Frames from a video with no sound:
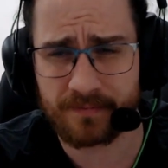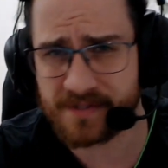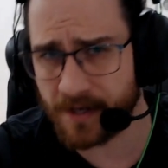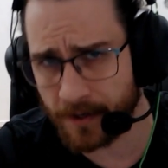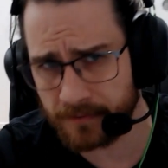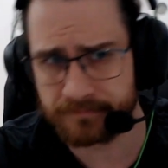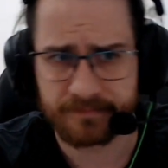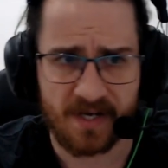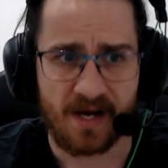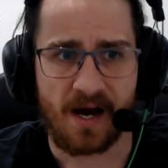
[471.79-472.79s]
So,
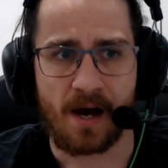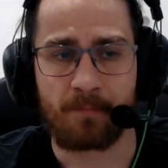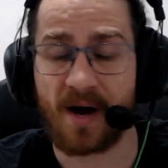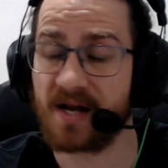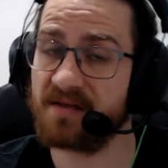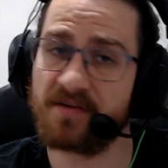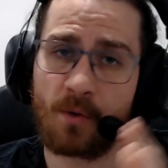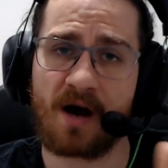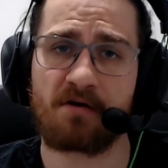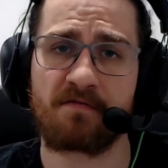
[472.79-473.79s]
but if you
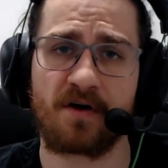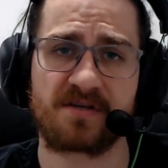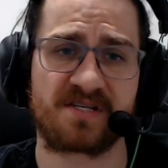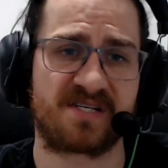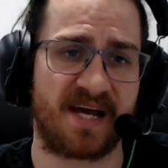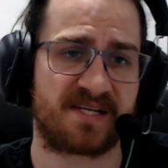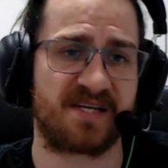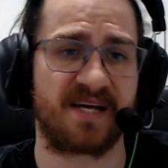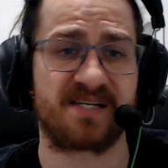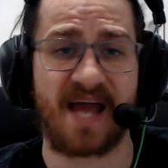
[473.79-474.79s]
are averse to sex
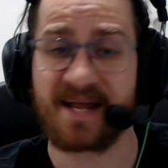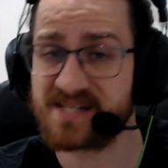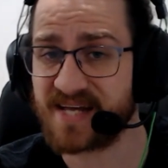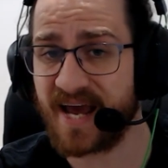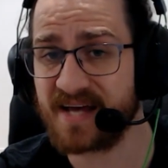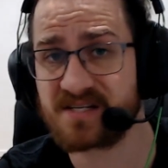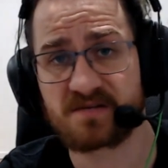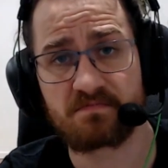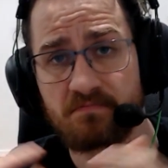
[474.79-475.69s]
scenes and scares,